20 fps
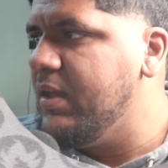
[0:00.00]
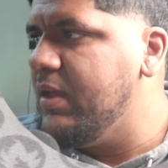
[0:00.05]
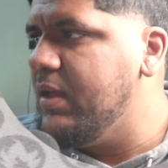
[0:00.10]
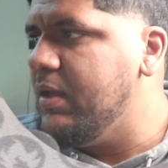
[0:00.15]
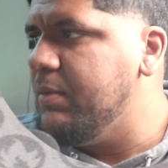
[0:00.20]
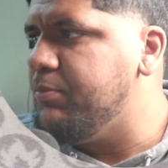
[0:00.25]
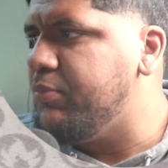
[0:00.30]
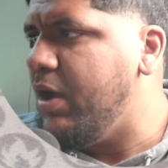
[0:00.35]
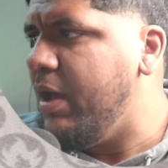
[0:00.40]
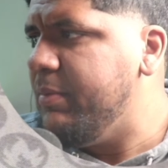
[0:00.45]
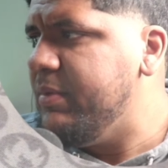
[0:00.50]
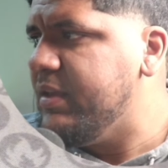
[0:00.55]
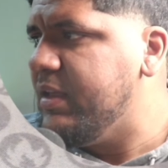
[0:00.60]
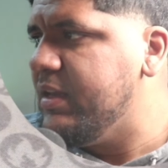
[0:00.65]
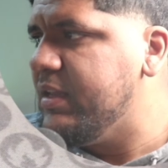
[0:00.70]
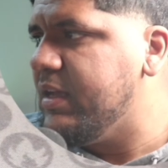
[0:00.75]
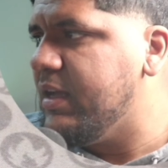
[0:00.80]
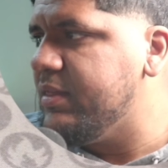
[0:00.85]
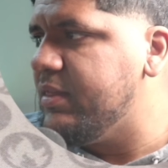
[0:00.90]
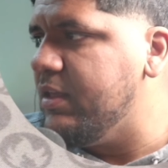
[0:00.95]
Probably can
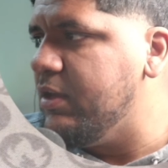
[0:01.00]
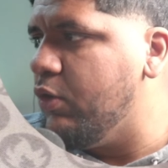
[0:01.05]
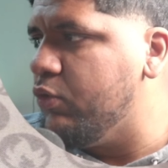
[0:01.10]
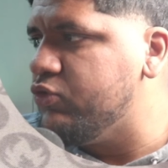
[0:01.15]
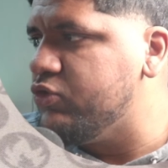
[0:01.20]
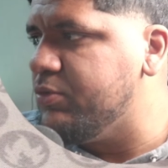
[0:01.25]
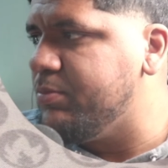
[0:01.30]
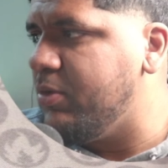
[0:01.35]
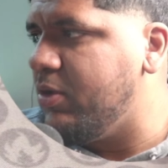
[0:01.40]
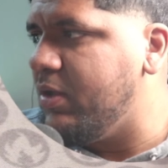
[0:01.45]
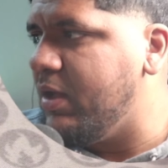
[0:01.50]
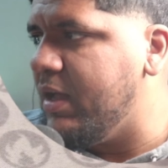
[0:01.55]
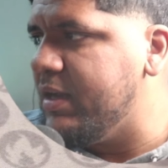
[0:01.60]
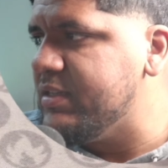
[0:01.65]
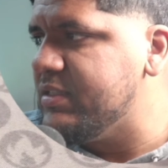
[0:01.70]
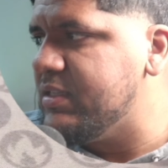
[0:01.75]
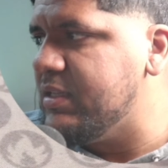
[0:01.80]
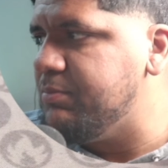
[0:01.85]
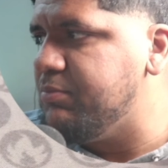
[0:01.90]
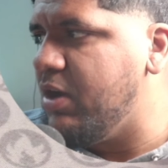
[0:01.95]
cut the Ultra Ball,
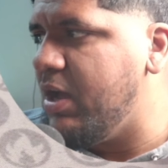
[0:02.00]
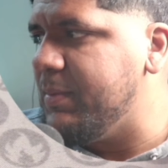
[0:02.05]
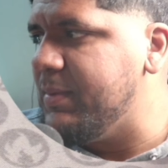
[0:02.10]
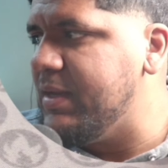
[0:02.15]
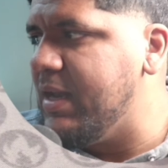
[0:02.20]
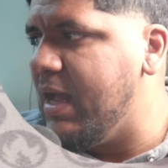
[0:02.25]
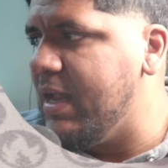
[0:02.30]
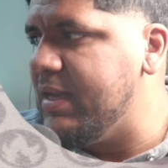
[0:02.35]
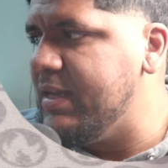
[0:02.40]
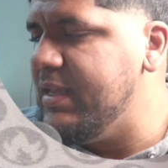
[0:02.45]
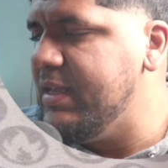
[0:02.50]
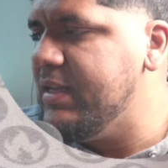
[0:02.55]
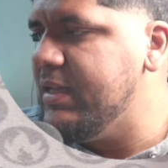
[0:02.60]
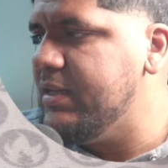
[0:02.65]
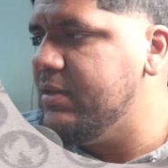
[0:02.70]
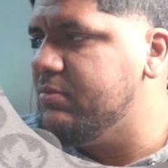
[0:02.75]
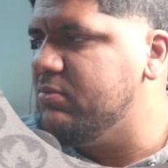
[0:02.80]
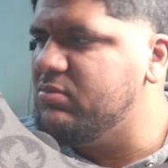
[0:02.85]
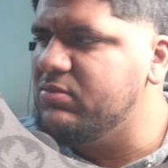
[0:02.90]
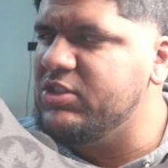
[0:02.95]
honestly, probably not
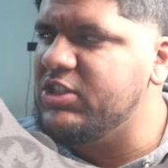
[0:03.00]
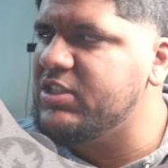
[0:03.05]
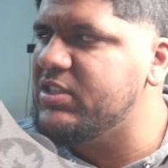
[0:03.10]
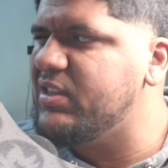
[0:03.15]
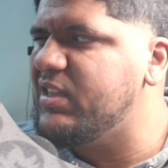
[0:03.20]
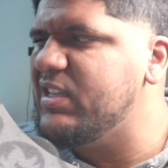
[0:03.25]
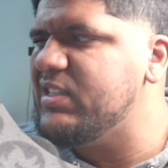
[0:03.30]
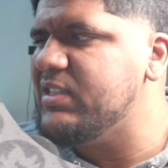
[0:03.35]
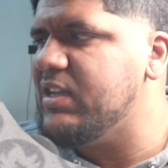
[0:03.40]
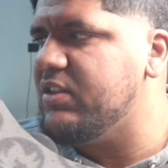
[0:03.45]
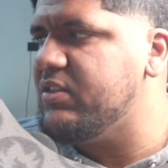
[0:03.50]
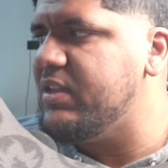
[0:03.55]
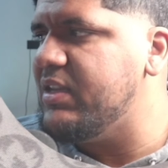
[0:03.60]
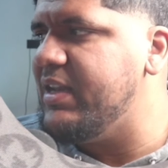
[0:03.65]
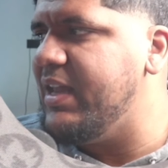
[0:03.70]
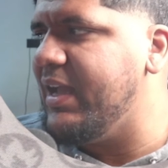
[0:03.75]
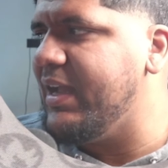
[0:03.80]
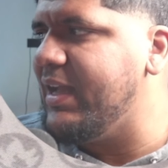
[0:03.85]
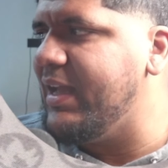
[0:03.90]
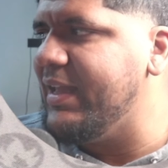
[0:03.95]
needed. Just thins out the
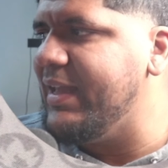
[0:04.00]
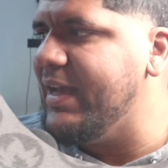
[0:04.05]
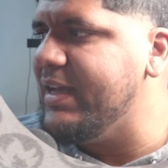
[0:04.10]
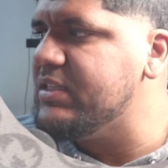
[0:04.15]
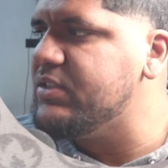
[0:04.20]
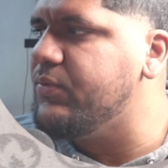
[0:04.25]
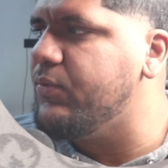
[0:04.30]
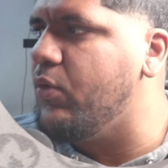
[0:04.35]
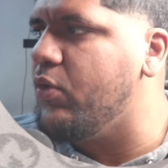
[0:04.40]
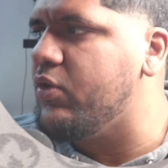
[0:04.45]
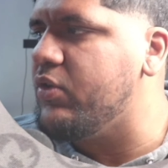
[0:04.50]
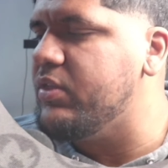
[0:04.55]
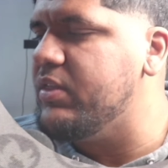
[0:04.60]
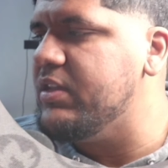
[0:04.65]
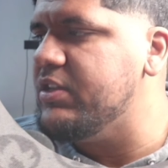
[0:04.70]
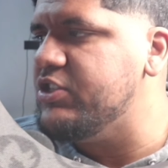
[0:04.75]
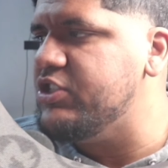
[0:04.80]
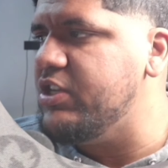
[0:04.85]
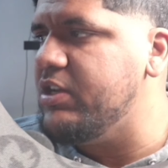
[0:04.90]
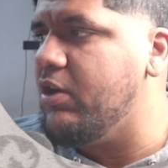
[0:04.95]
deck, I guess, for
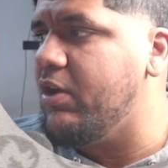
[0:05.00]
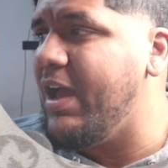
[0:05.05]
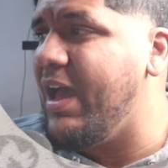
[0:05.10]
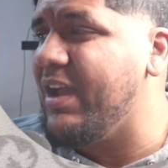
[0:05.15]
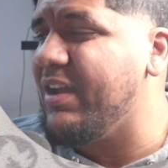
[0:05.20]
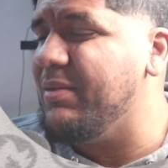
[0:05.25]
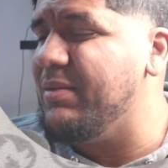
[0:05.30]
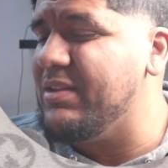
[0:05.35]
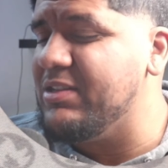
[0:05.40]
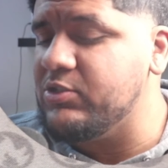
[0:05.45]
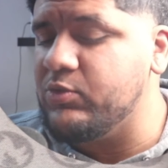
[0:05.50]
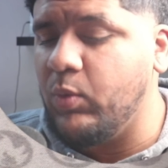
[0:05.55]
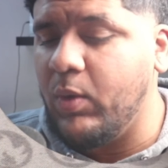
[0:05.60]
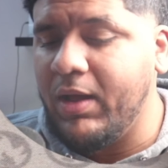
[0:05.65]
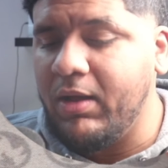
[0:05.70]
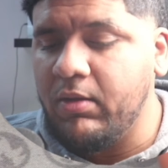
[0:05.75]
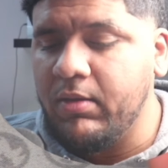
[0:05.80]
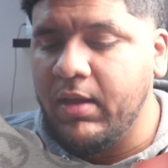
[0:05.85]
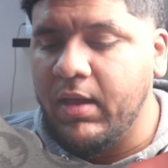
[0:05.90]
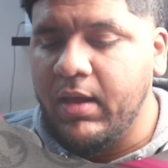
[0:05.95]
the Geno Hacking as
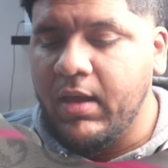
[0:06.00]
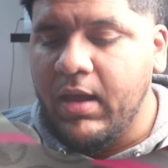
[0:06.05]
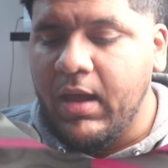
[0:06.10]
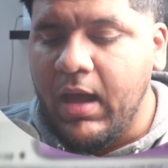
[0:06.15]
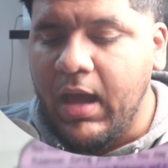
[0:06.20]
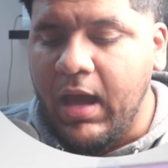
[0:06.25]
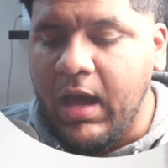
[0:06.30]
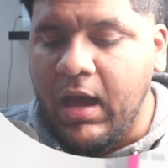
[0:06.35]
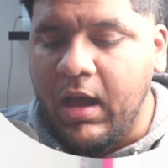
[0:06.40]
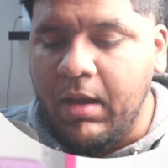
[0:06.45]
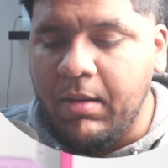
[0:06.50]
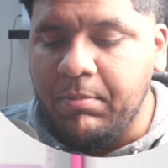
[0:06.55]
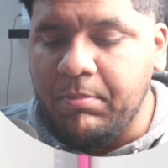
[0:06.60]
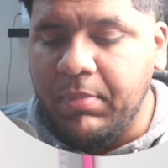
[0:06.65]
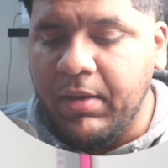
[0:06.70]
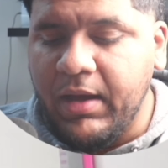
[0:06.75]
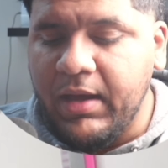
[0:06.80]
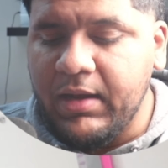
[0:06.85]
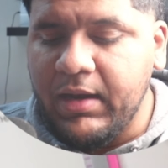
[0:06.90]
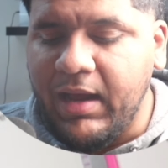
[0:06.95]
well.
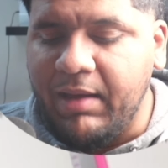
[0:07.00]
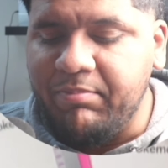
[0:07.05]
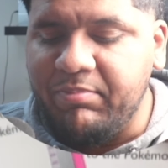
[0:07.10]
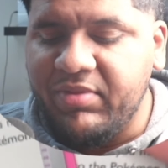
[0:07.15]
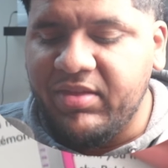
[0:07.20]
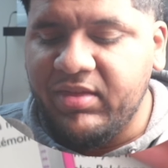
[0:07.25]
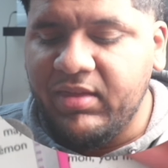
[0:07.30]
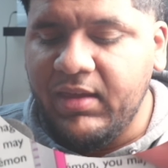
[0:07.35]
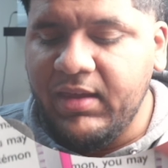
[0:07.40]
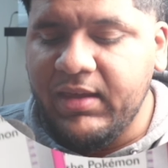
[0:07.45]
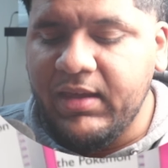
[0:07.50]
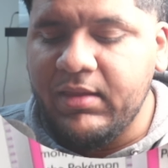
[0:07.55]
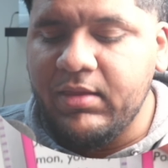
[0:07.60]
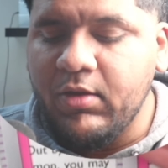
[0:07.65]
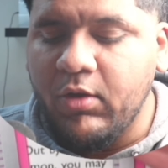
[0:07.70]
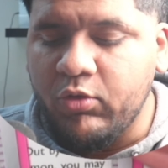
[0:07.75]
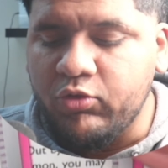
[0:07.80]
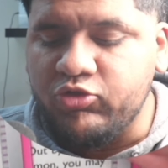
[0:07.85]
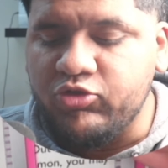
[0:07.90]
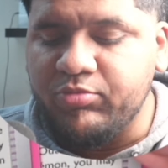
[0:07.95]
But I'm thinking the
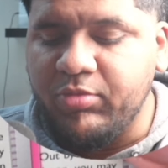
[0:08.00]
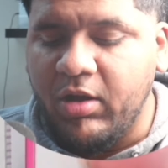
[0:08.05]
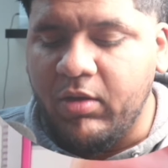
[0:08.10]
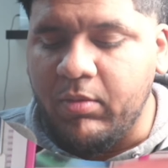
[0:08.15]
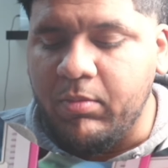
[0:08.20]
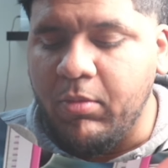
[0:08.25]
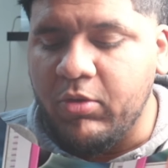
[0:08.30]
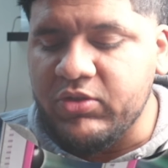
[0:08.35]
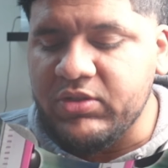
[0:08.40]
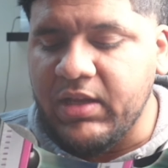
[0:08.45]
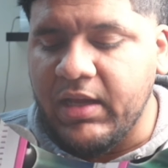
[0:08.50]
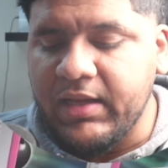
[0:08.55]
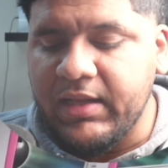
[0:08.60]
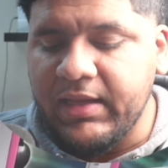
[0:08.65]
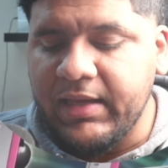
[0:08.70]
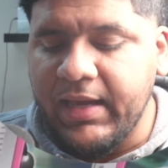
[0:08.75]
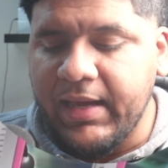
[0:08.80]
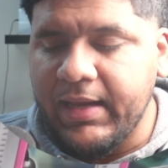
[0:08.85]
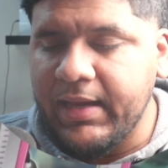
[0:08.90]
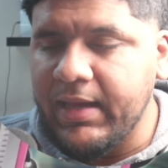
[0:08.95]
Ultra Ball would most likely
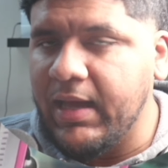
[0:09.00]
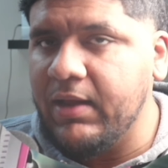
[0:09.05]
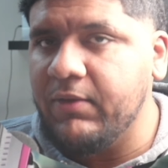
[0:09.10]
get cut